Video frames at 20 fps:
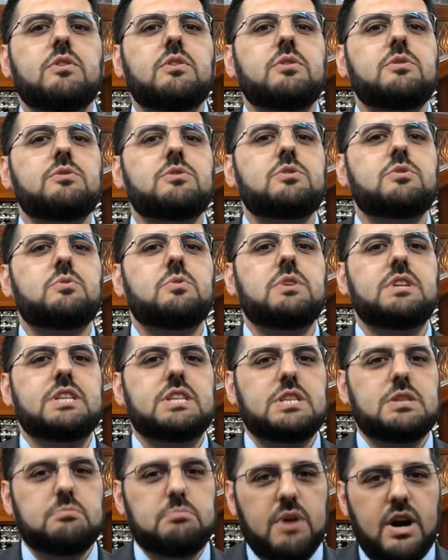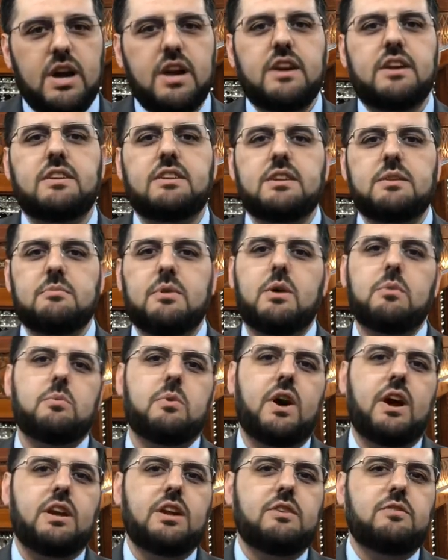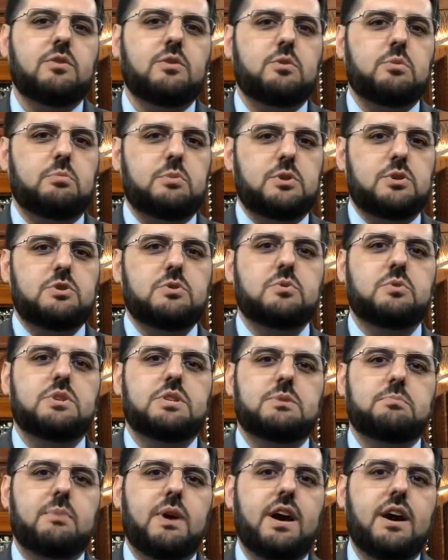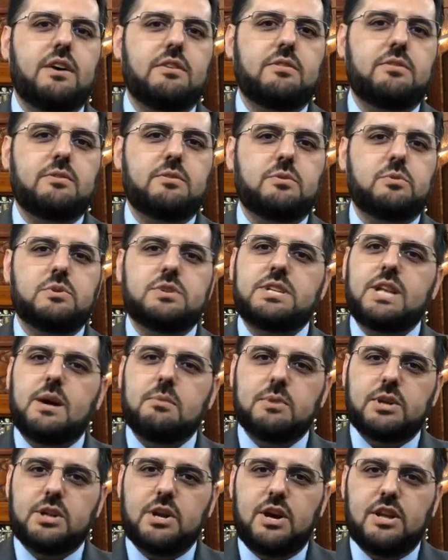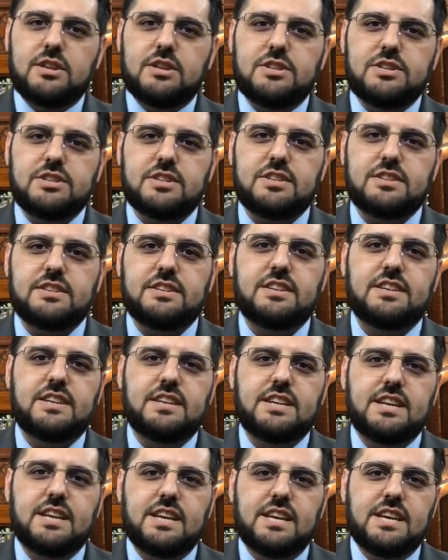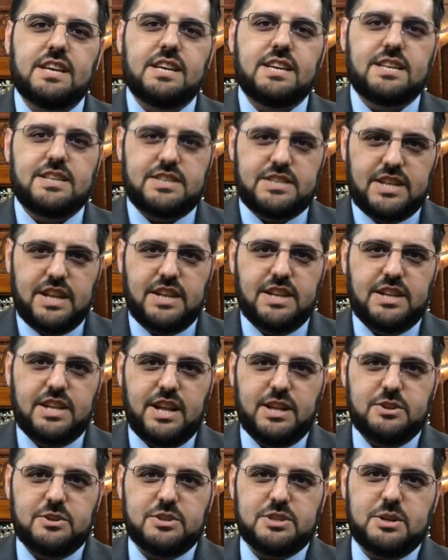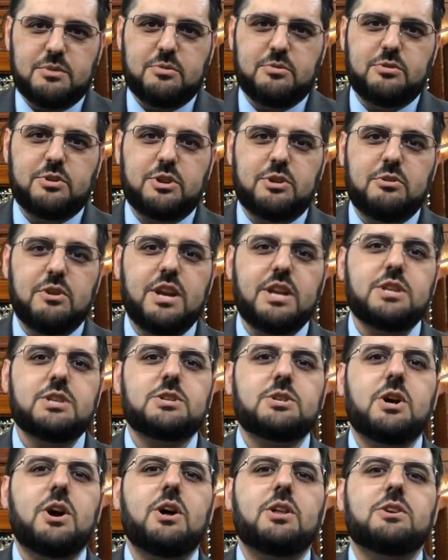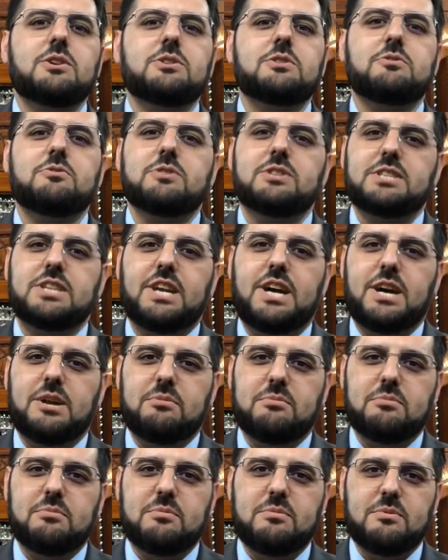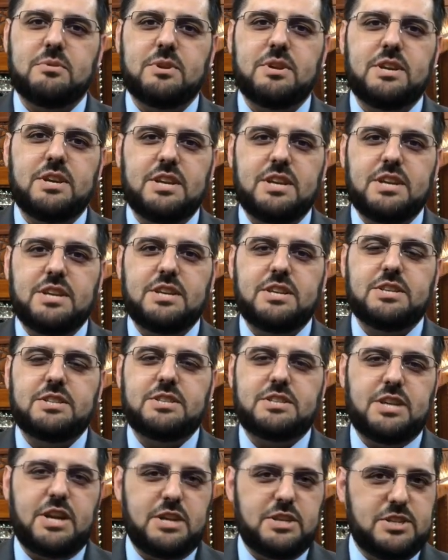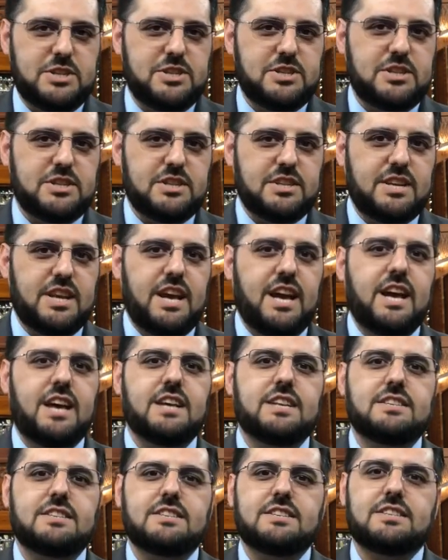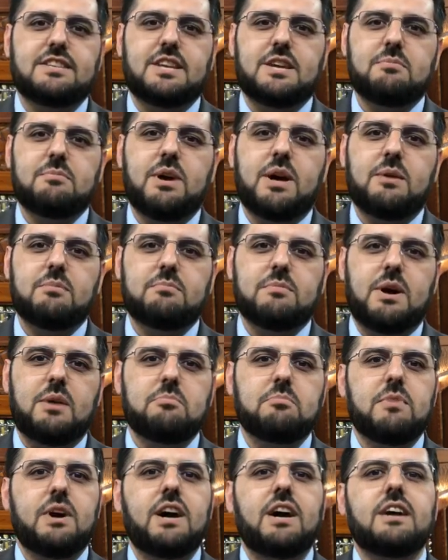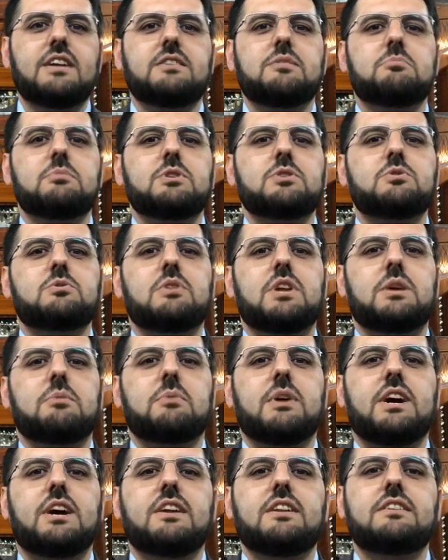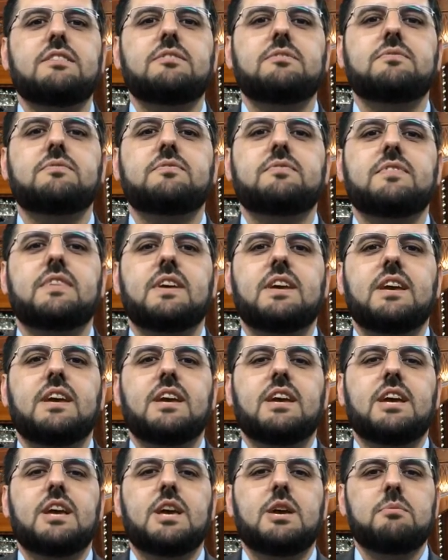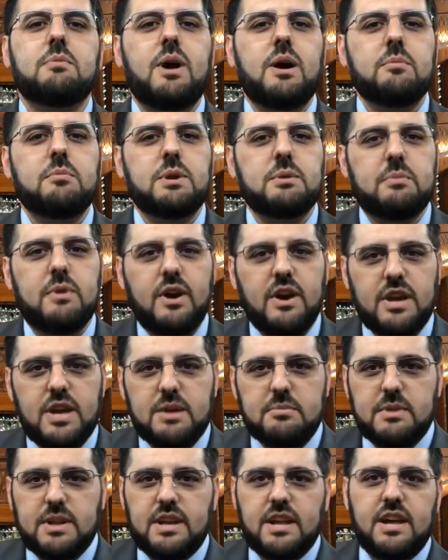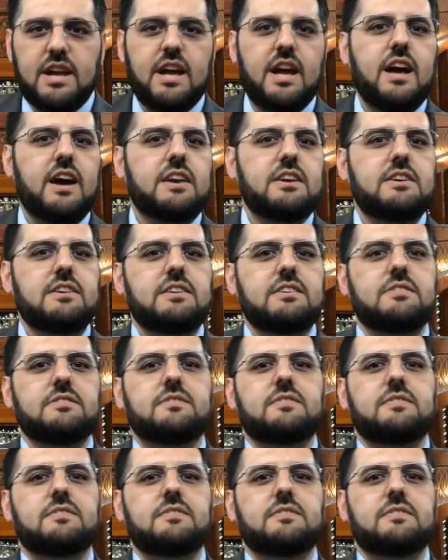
those who inspired Imam Abu Hanifa to pursue his path to Islamic knowledge. He studied under some of the greatest scholars of his time, such as Imam Muhammad bin Sulaiman, Imam Ibrahim al-Nakha'i,